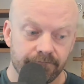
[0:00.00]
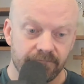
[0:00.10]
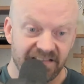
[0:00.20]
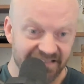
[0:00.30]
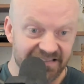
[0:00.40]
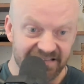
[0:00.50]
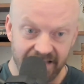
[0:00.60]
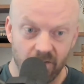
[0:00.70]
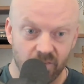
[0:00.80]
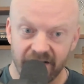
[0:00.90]
Does this
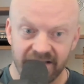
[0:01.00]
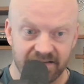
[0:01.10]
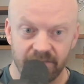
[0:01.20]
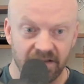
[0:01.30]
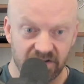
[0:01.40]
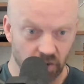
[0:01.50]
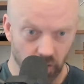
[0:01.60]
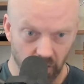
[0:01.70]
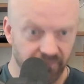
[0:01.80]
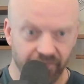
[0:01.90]
sound like something that's
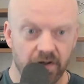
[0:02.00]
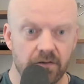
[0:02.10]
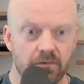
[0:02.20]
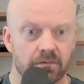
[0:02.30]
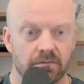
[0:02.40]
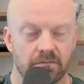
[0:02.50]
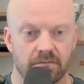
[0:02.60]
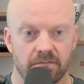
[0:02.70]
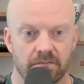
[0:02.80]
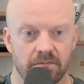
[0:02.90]
good for you?
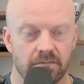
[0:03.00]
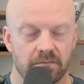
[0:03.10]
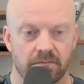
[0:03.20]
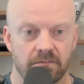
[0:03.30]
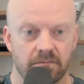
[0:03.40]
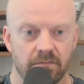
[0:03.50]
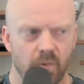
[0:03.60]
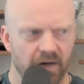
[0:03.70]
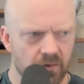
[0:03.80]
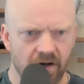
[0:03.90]

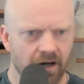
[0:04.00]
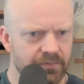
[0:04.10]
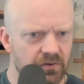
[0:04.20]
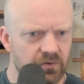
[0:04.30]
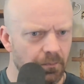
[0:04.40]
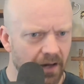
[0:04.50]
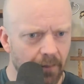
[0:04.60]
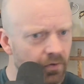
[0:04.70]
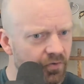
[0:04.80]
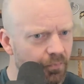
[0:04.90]
Why do cops use
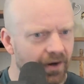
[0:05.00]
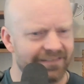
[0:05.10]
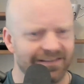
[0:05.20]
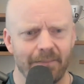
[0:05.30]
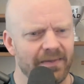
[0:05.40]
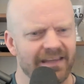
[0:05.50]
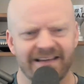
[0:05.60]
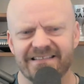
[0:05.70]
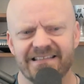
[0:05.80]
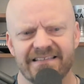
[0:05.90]
pepper spray? It's not
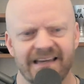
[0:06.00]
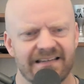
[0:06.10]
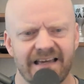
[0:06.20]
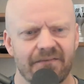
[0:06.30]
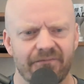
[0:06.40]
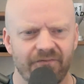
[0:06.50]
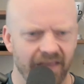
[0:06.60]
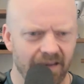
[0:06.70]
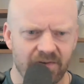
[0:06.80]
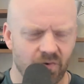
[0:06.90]
because it's
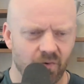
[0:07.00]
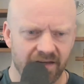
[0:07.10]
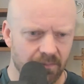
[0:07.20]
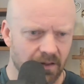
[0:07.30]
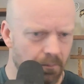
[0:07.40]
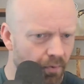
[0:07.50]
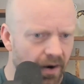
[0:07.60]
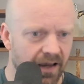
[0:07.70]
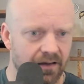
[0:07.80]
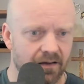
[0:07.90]
anti-inflammatory. Give me a
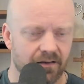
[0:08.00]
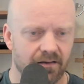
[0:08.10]
break.